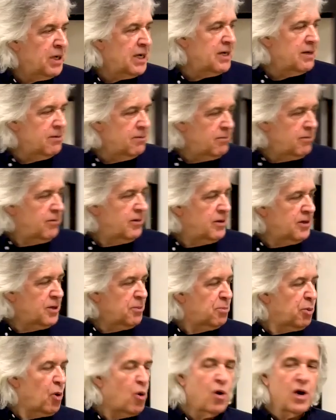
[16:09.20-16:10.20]
but the
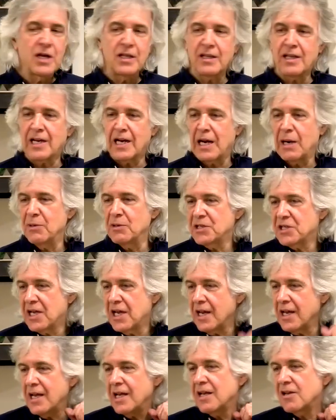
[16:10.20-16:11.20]
point that I was
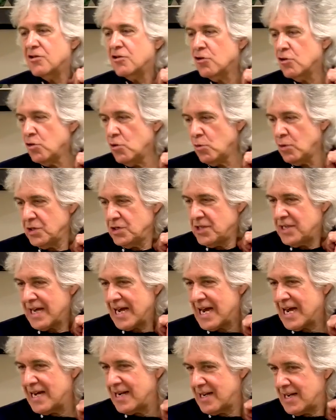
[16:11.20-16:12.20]
getting to was
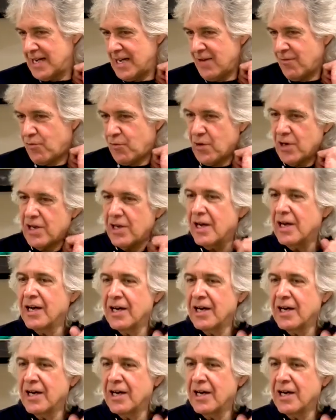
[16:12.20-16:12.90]
that if we,